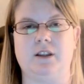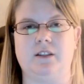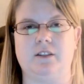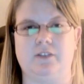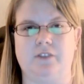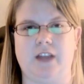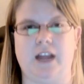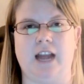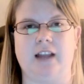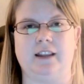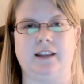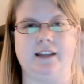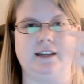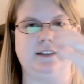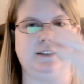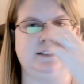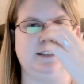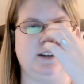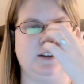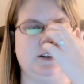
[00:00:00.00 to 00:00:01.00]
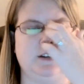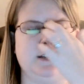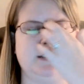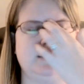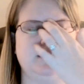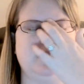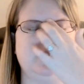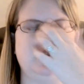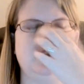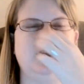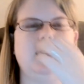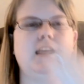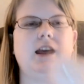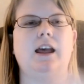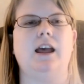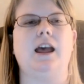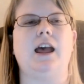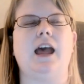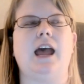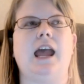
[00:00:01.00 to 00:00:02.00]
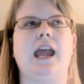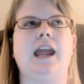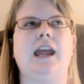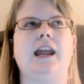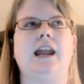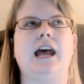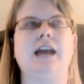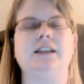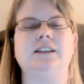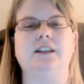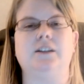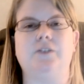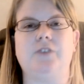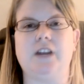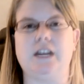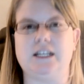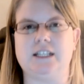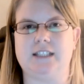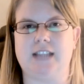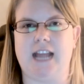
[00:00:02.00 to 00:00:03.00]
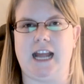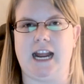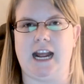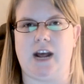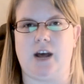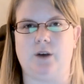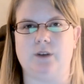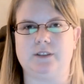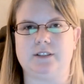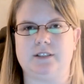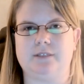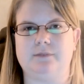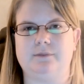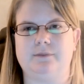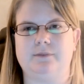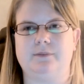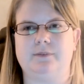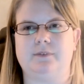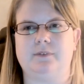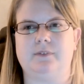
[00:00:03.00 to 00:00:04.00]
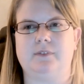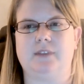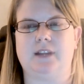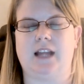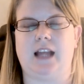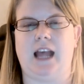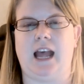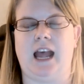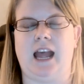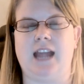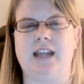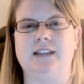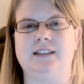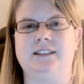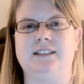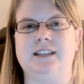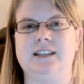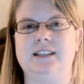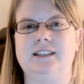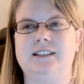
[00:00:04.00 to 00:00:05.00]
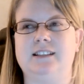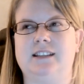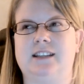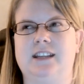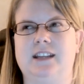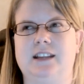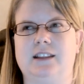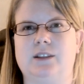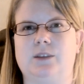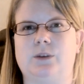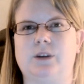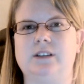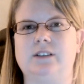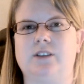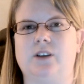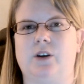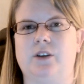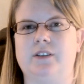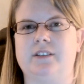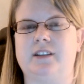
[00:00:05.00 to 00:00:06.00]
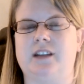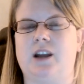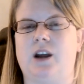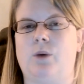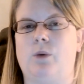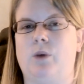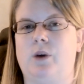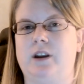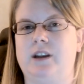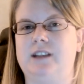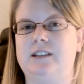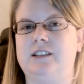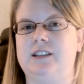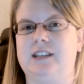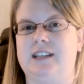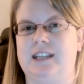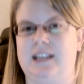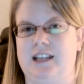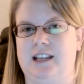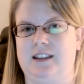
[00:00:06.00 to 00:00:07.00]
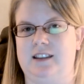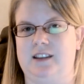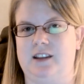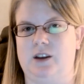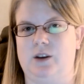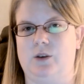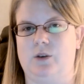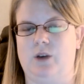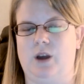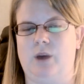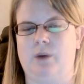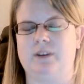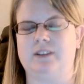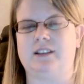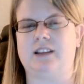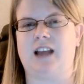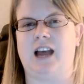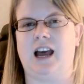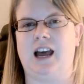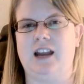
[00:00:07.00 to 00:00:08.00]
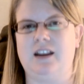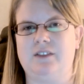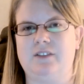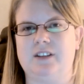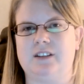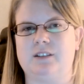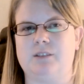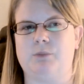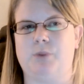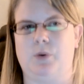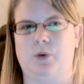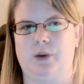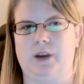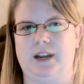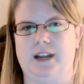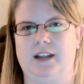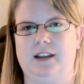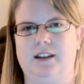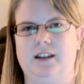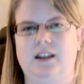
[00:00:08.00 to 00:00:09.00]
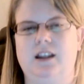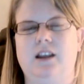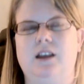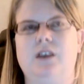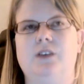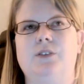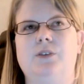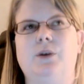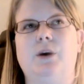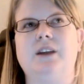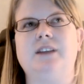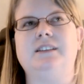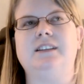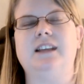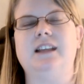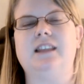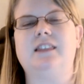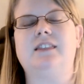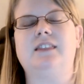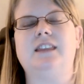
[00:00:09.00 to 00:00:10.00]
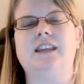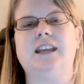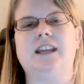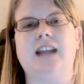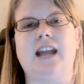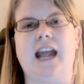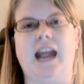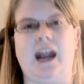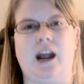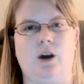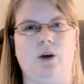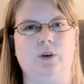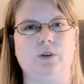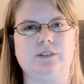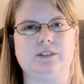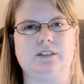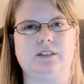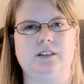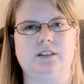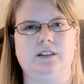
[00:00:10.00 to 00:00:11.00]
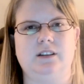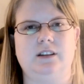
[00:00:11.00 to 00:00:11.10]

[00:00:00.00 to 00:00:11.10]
the FlyLady series, and I did finish that out. I didn't get the results that I wanted to get though. I was kind of disappointed. So I did thin out,